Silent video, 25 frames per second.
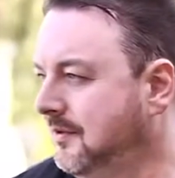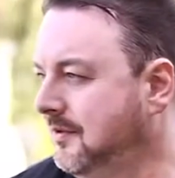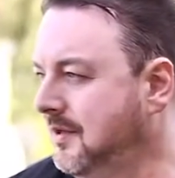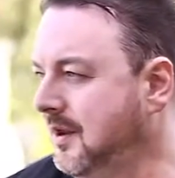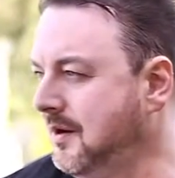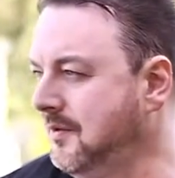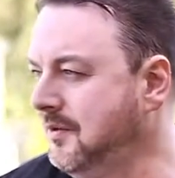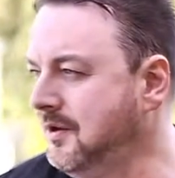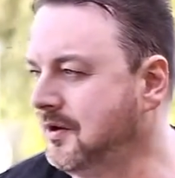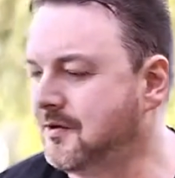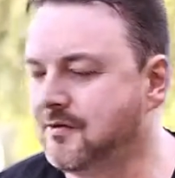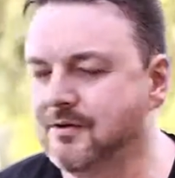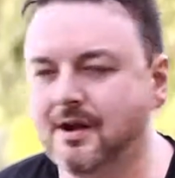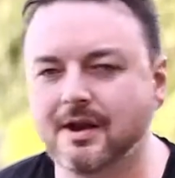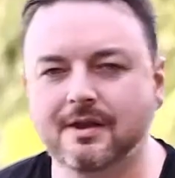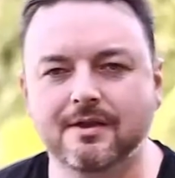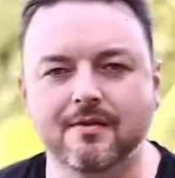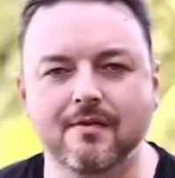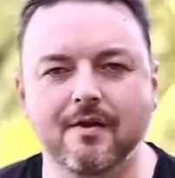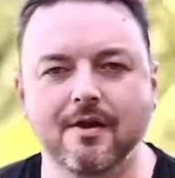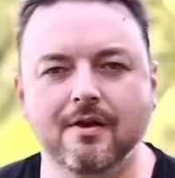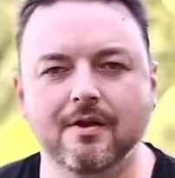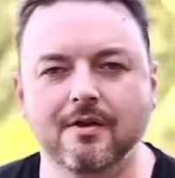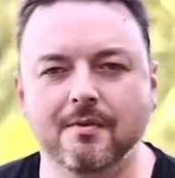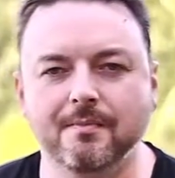They don't want to create their
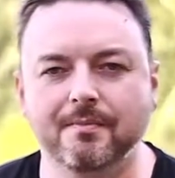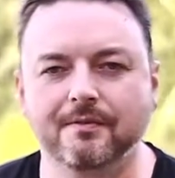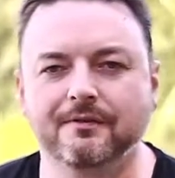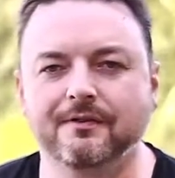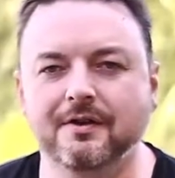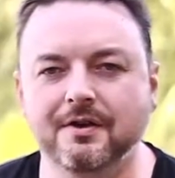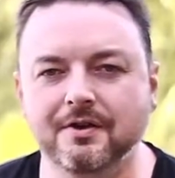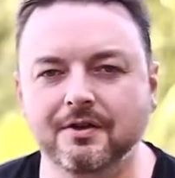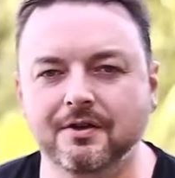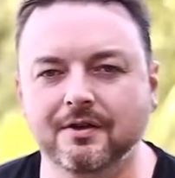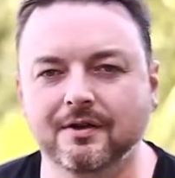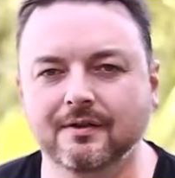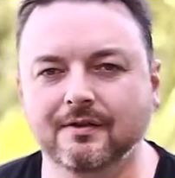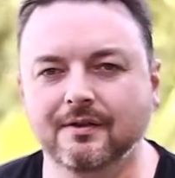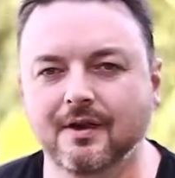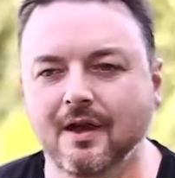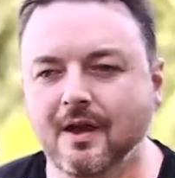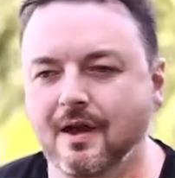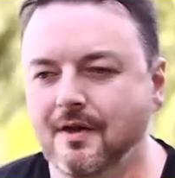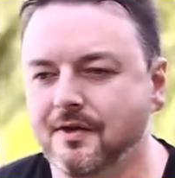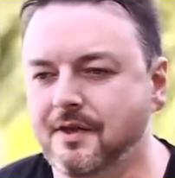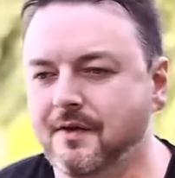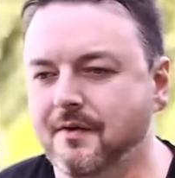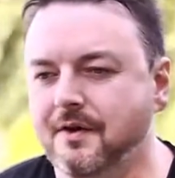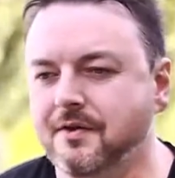own competition.
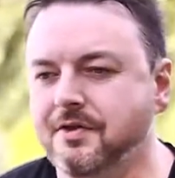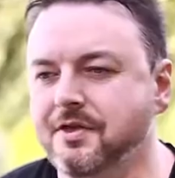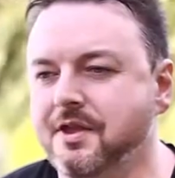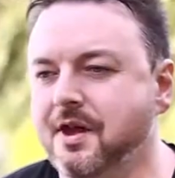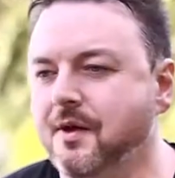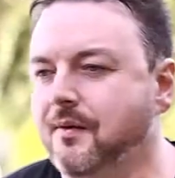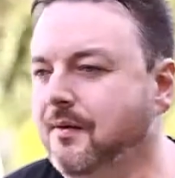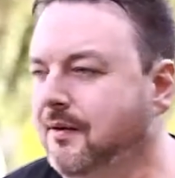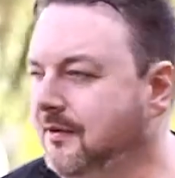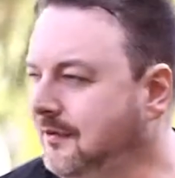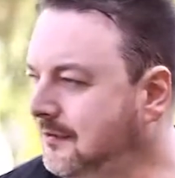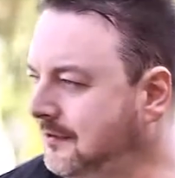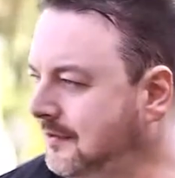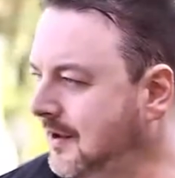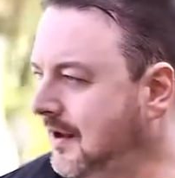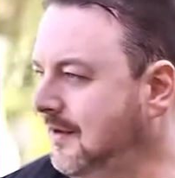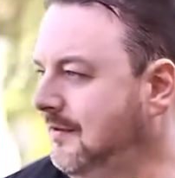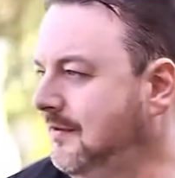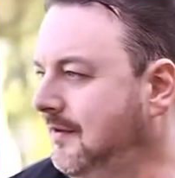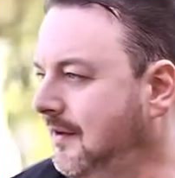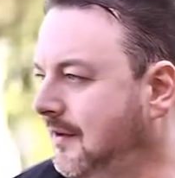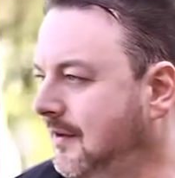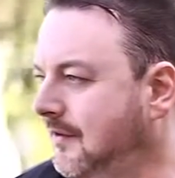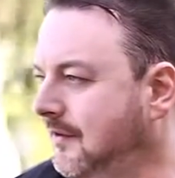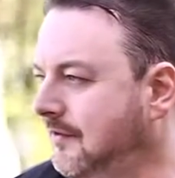They've got no
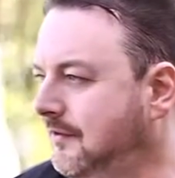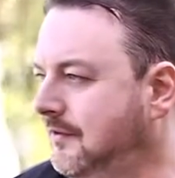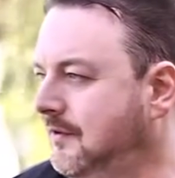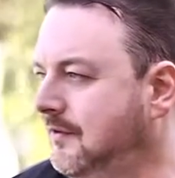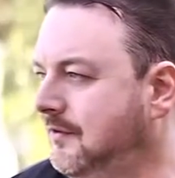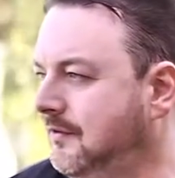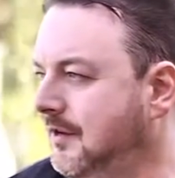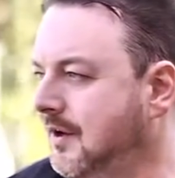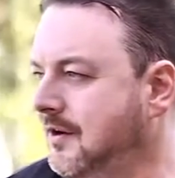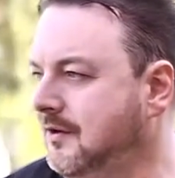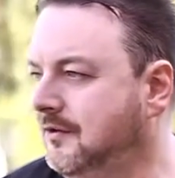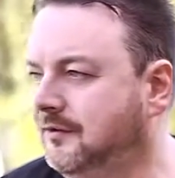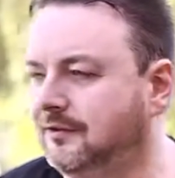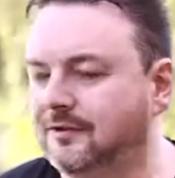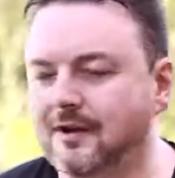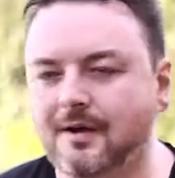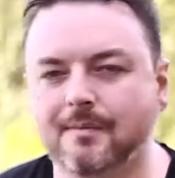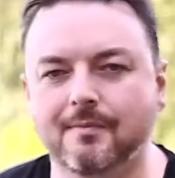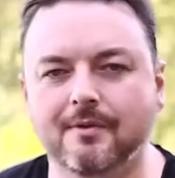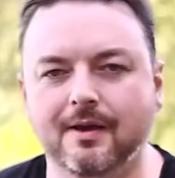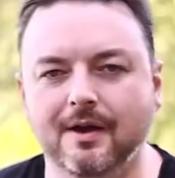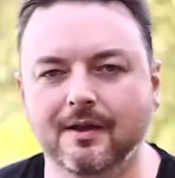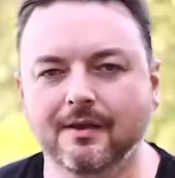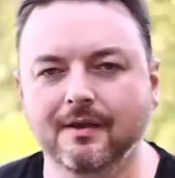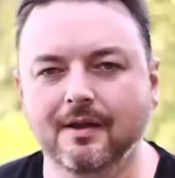incentive to teach
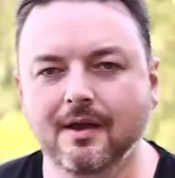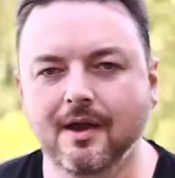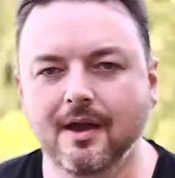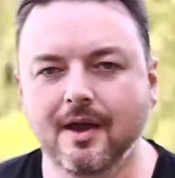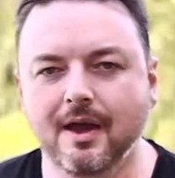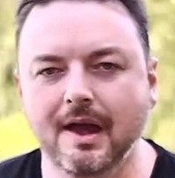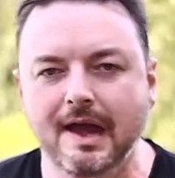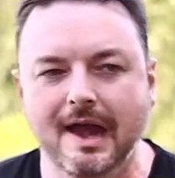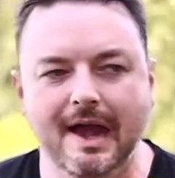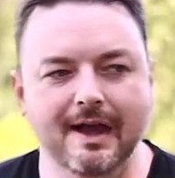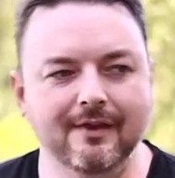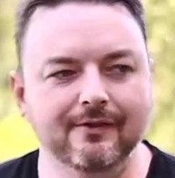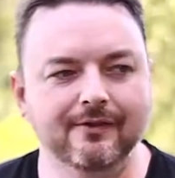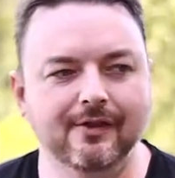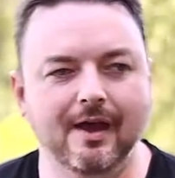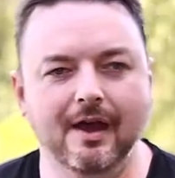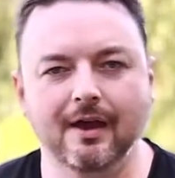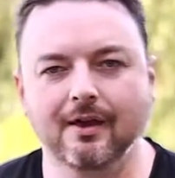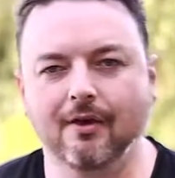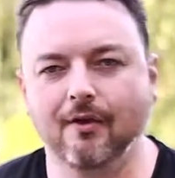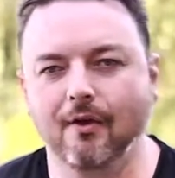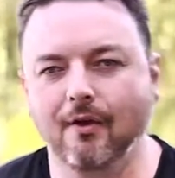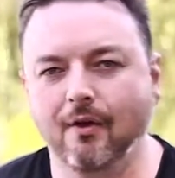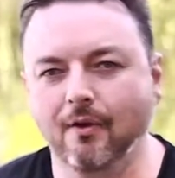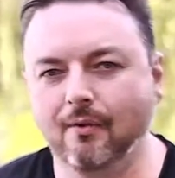someone and take
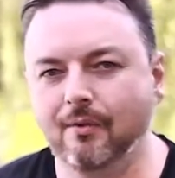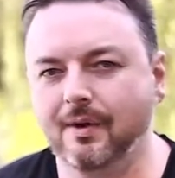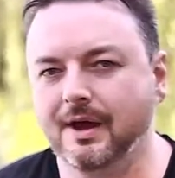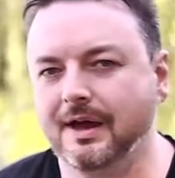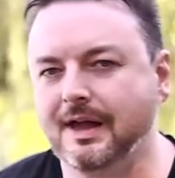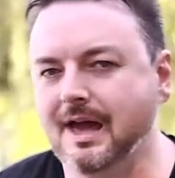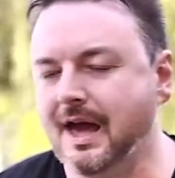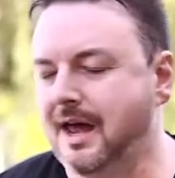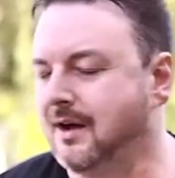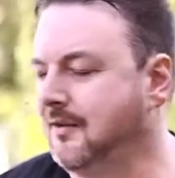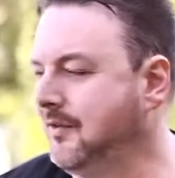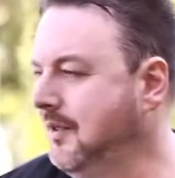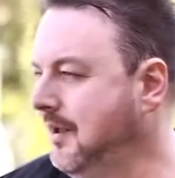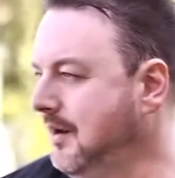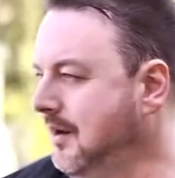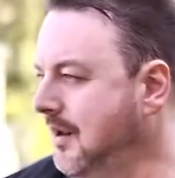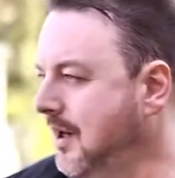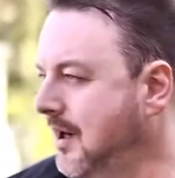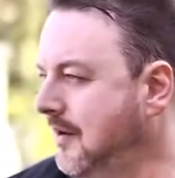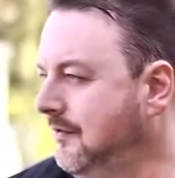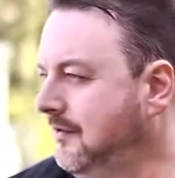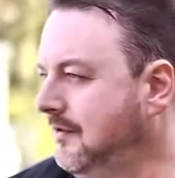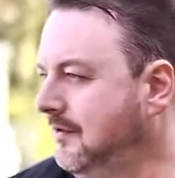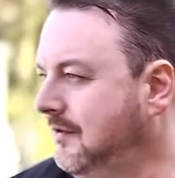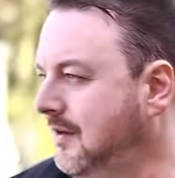a whole week out of their
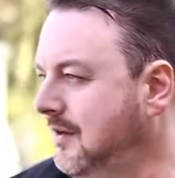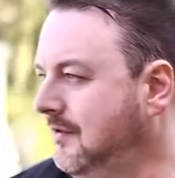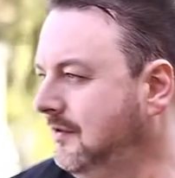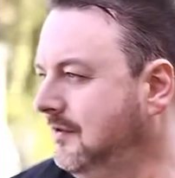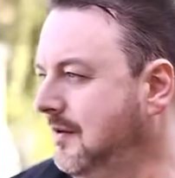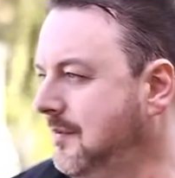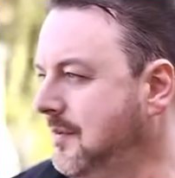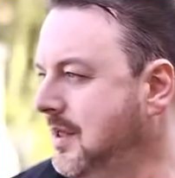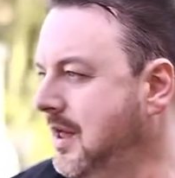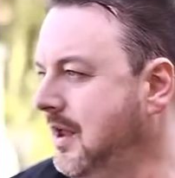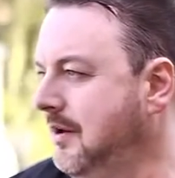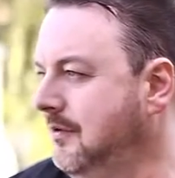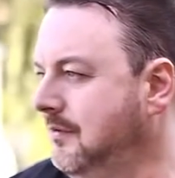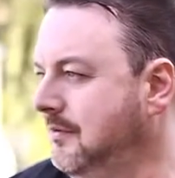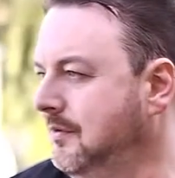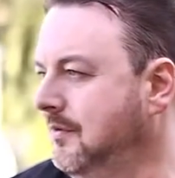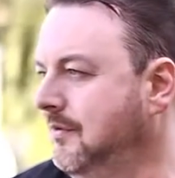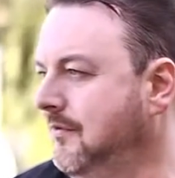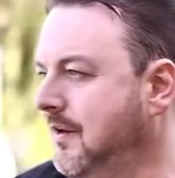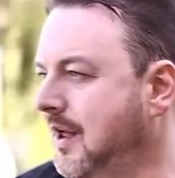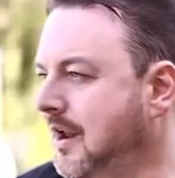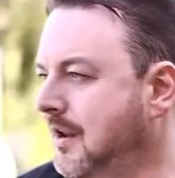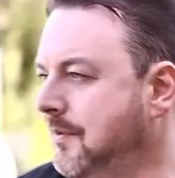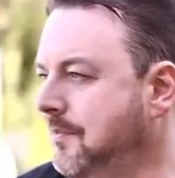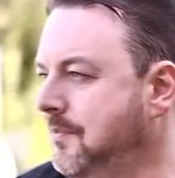life to teach someone how to do a
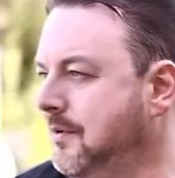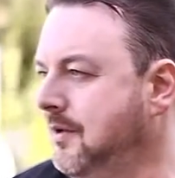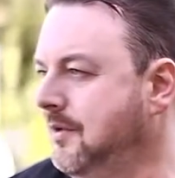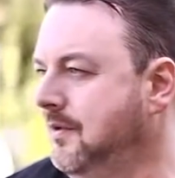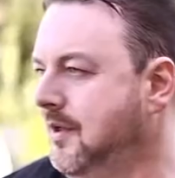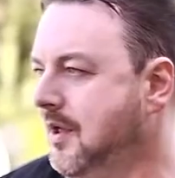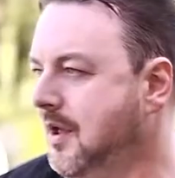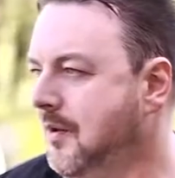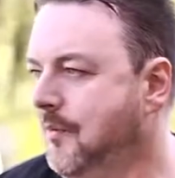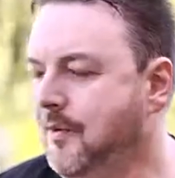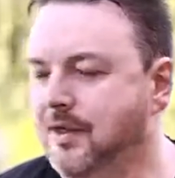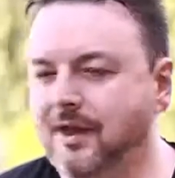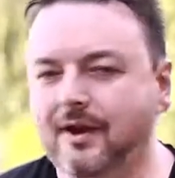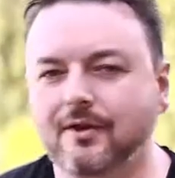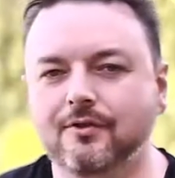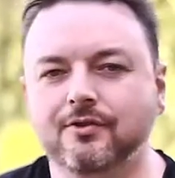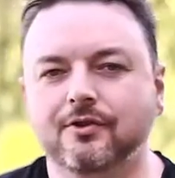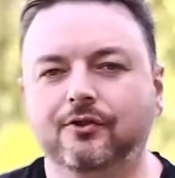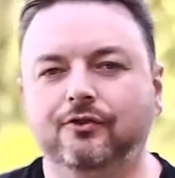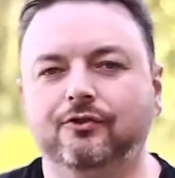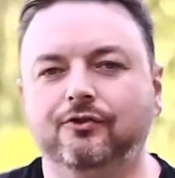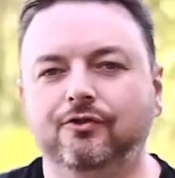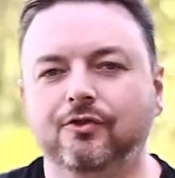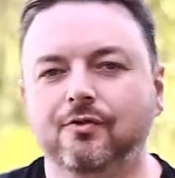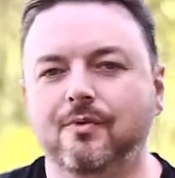development where they could
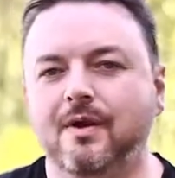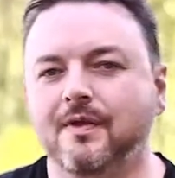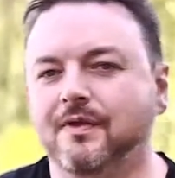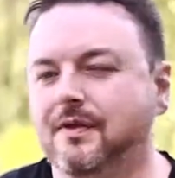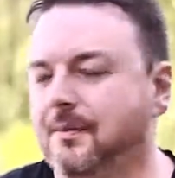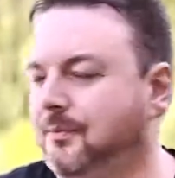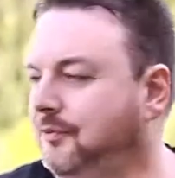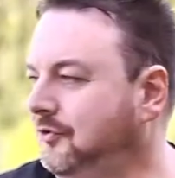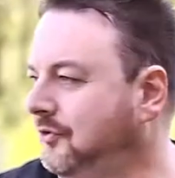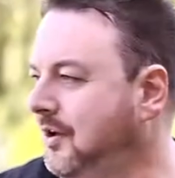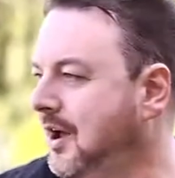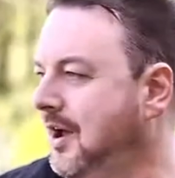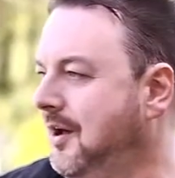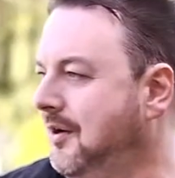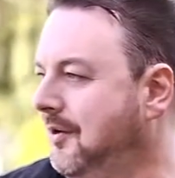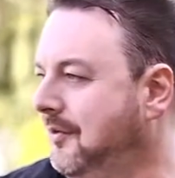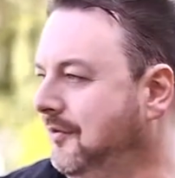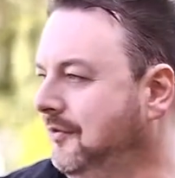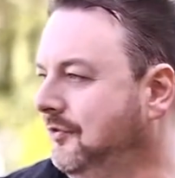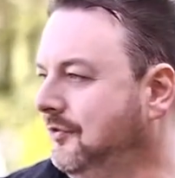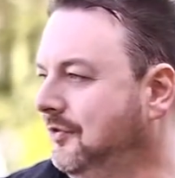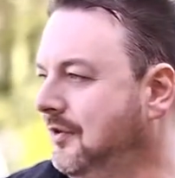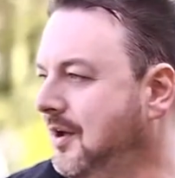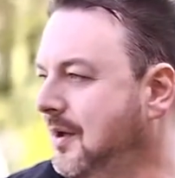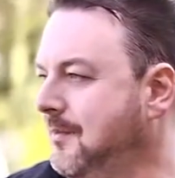just do one
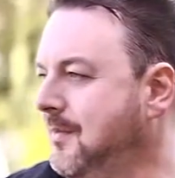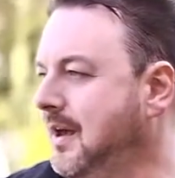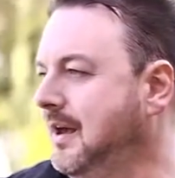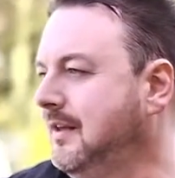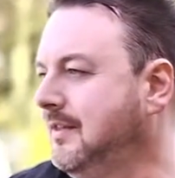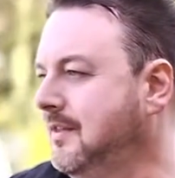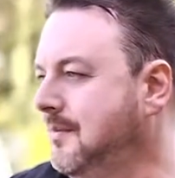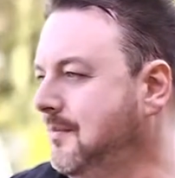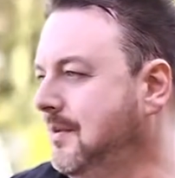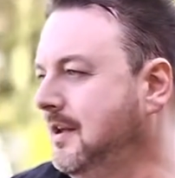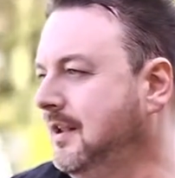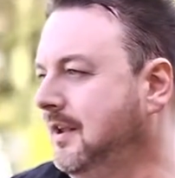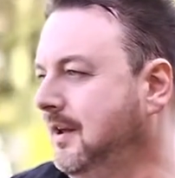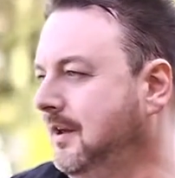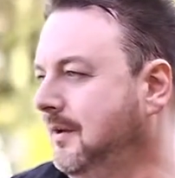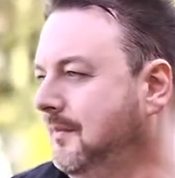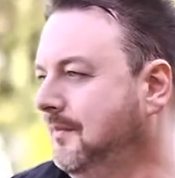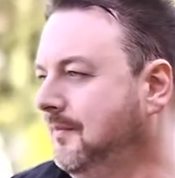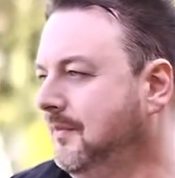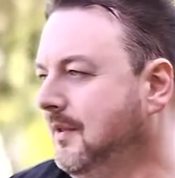themselves and make their money.